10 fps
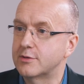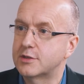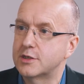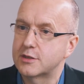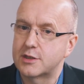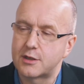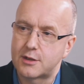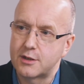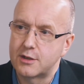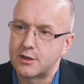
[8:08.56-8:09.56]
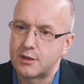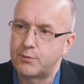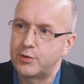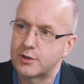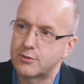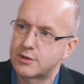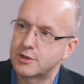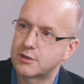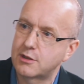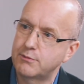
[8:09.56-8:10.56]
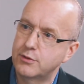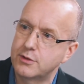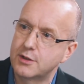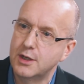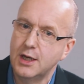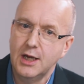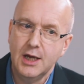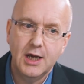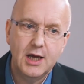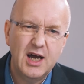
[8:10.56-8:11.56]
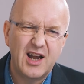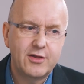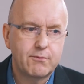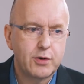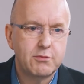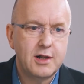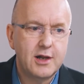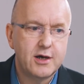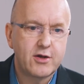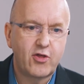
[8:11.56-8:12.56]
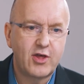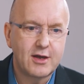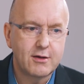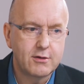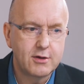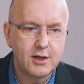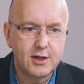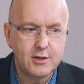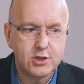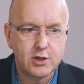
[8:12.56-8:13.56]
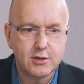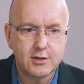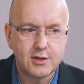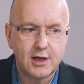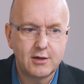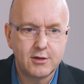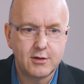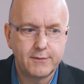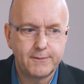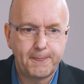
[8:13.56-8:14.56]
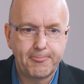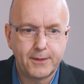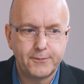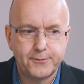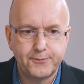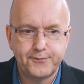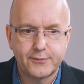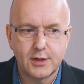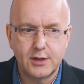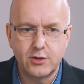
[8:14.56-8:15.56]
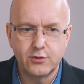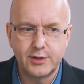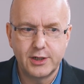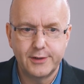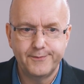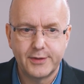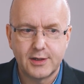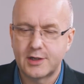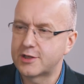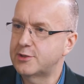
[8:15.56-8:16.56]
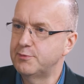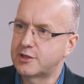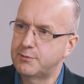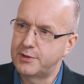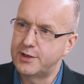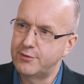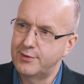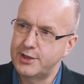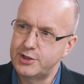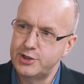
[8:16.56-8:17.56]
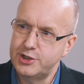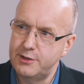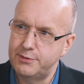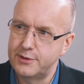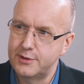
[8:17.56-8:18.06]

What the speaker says: good starting point. I think probably the last thing is just to say that you're a customer-supplier relationship,